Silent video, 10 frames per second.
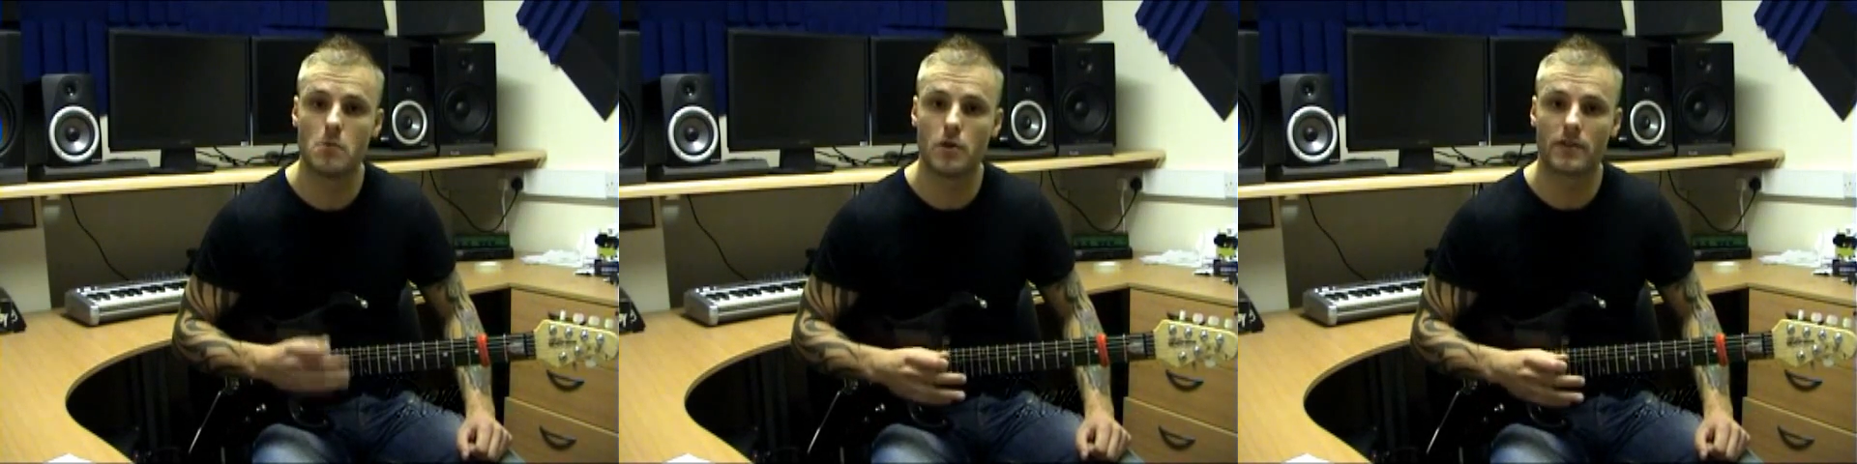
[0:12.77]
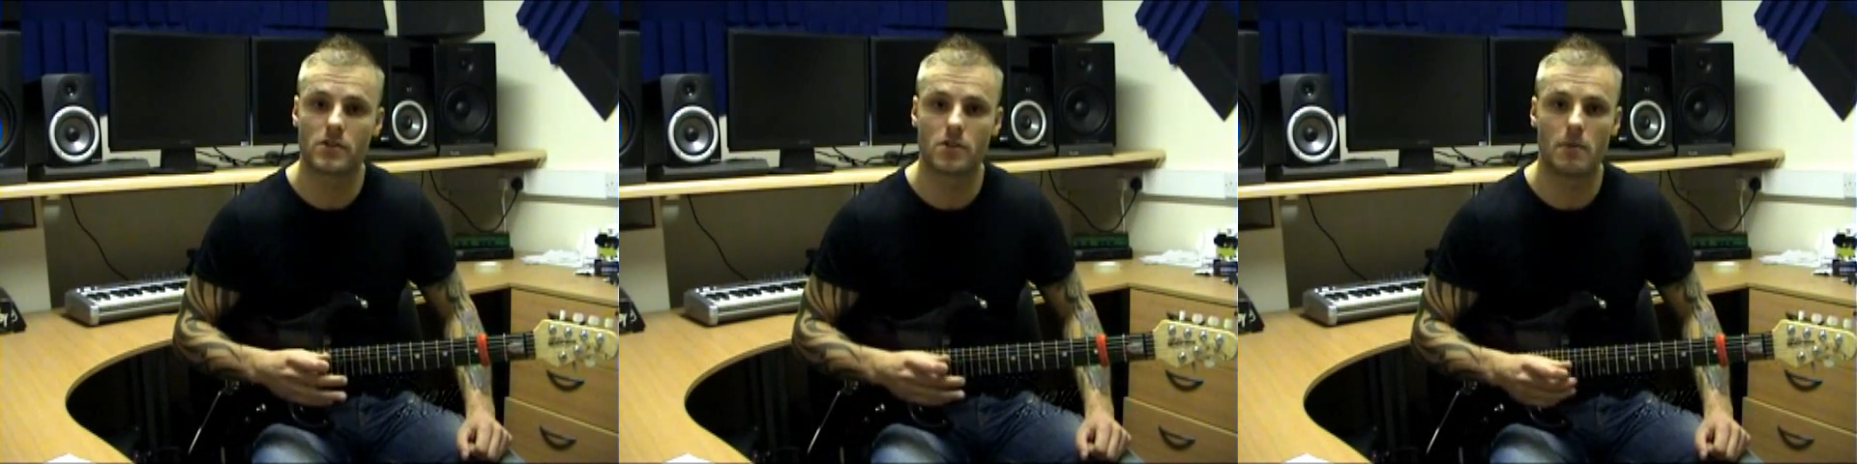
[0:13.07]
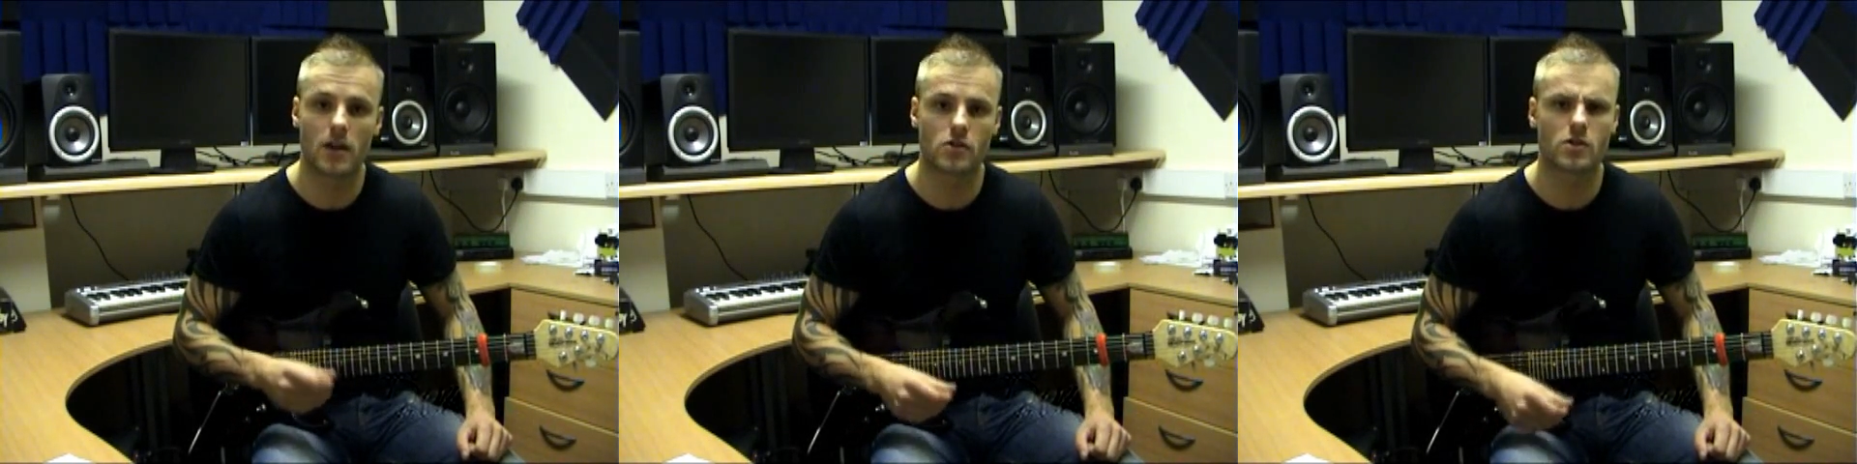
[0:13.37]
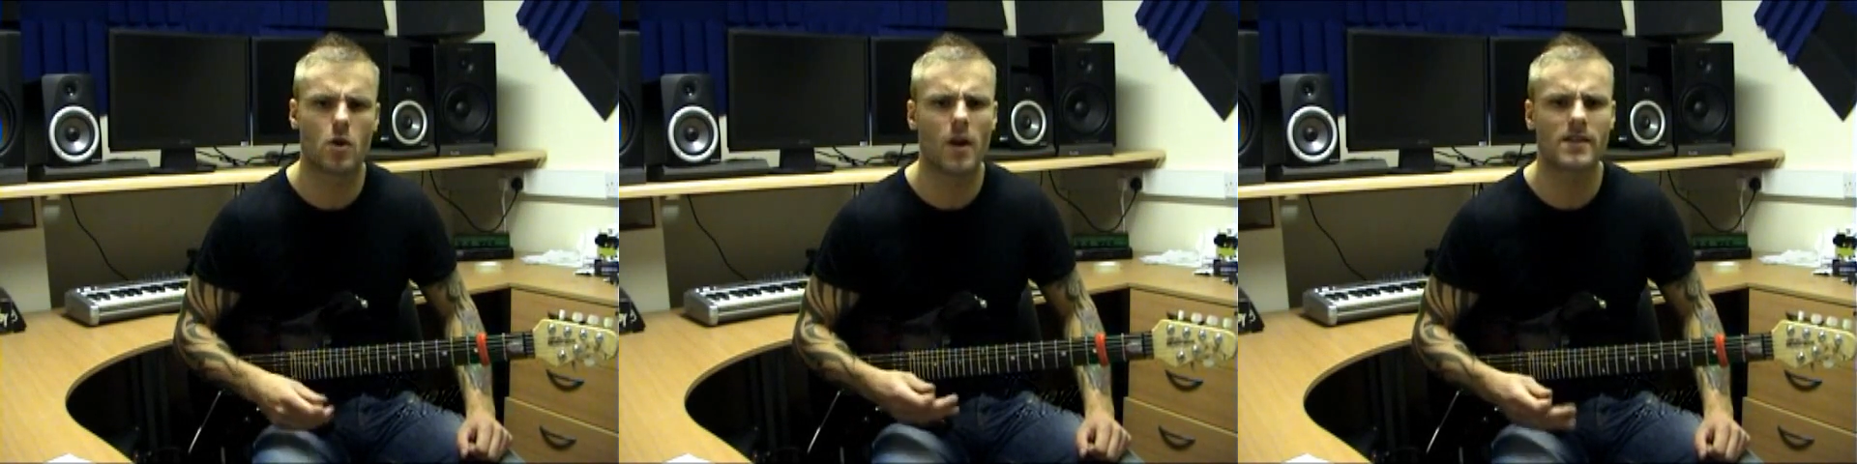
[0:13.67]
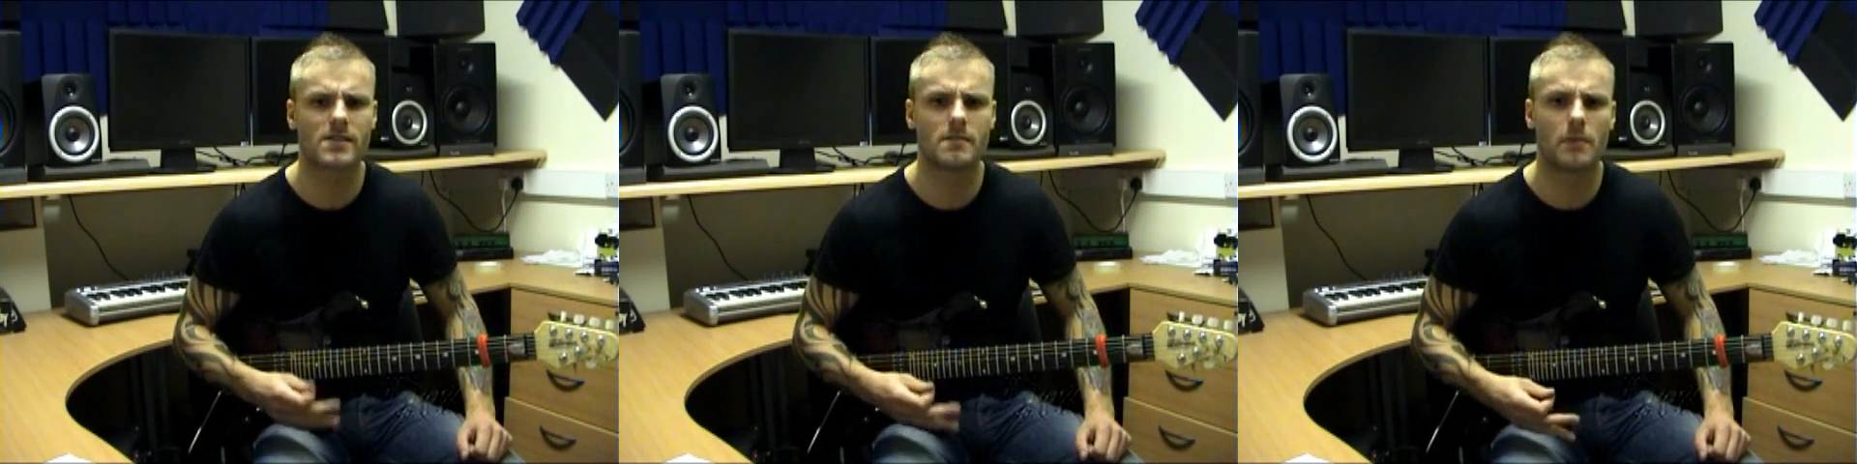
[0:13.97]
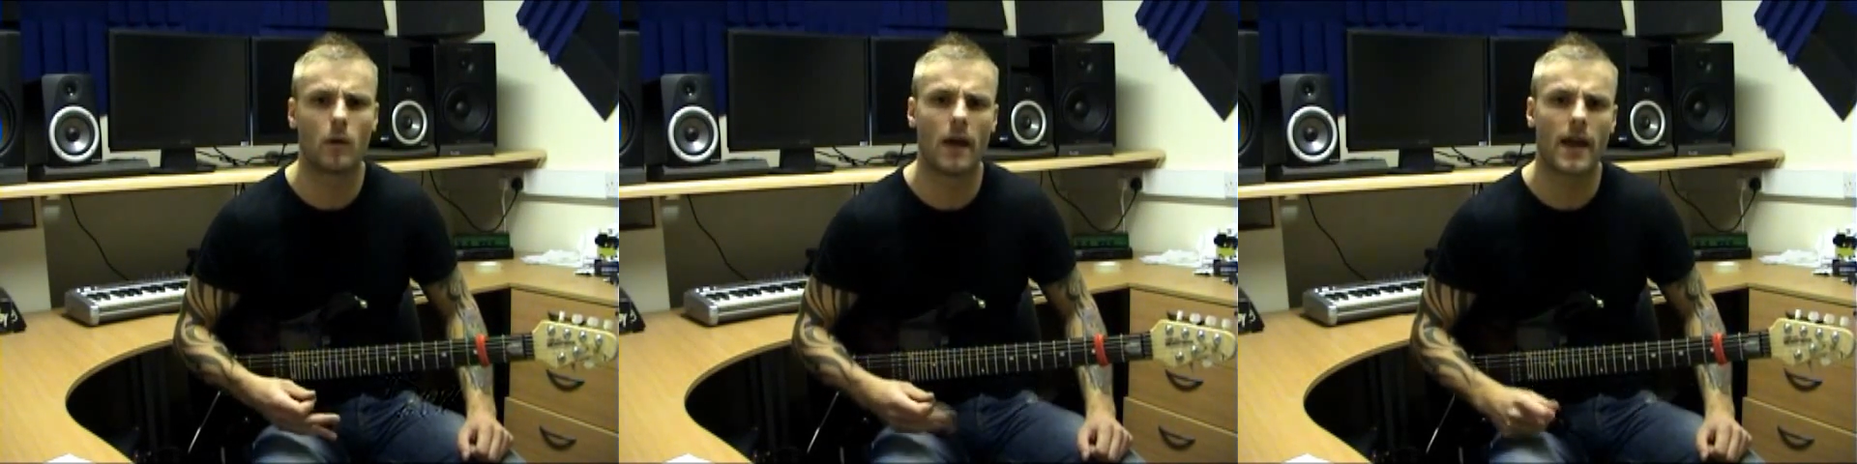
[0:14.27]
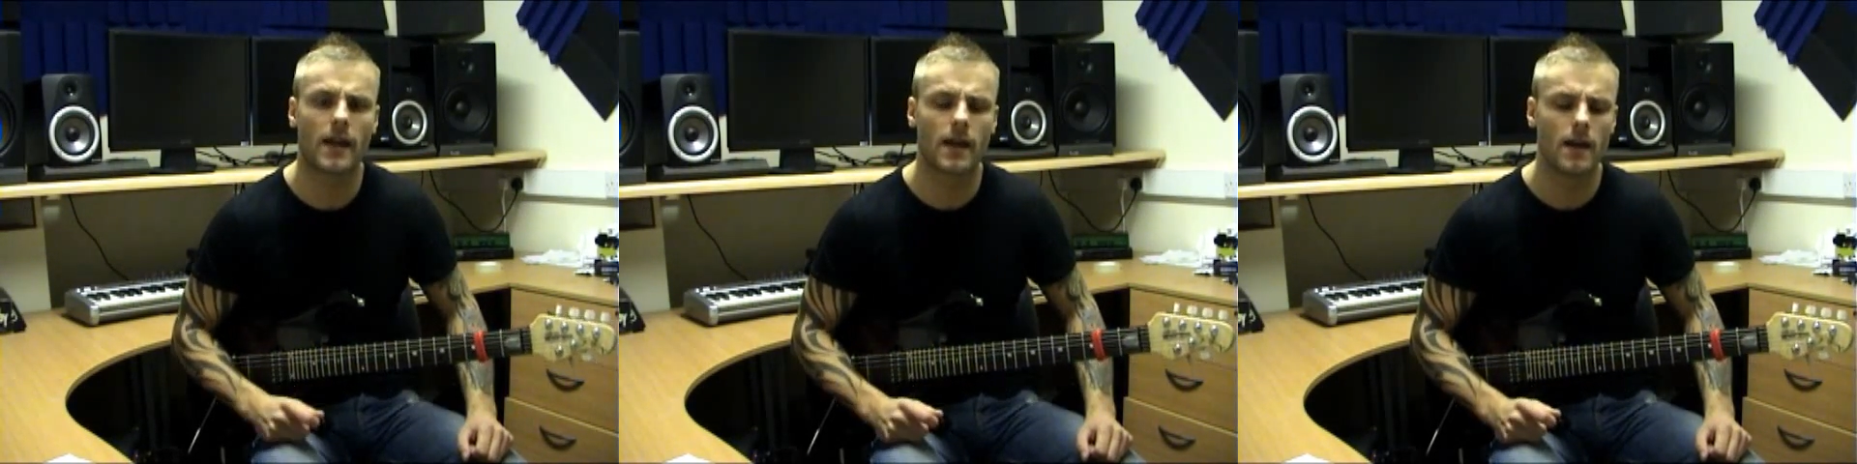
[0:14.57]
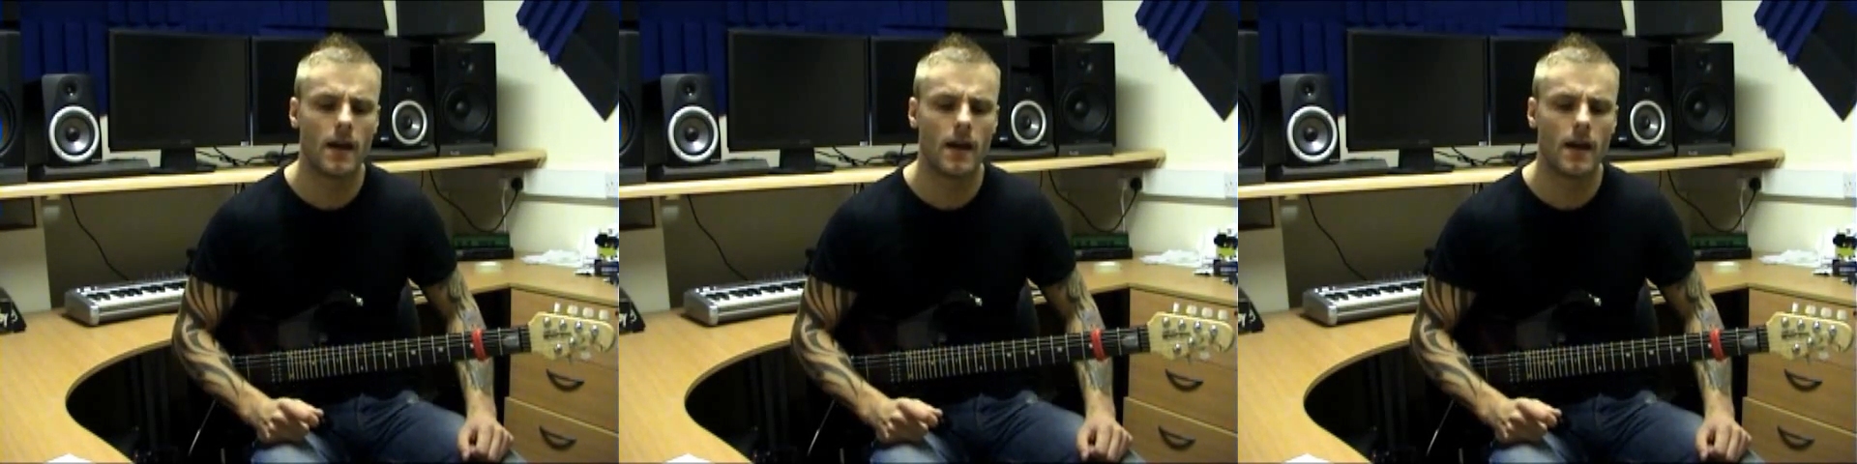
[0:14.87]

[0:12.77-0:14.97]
moving too much. It's quite a simple lick.